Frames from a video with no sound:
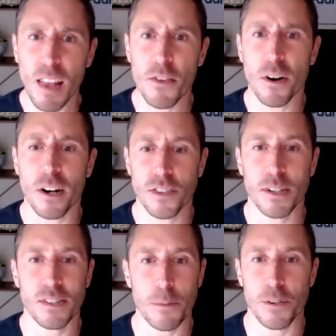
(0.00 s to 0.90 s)
there are some
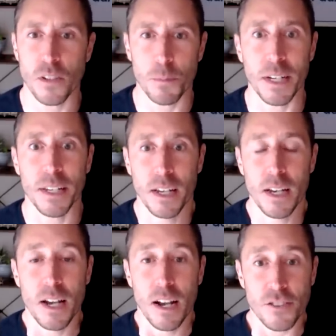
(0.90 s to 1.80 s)
exceptions, but
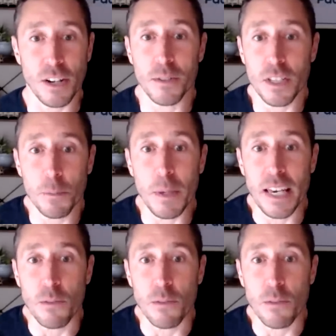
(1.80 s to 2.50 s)
generally speaking,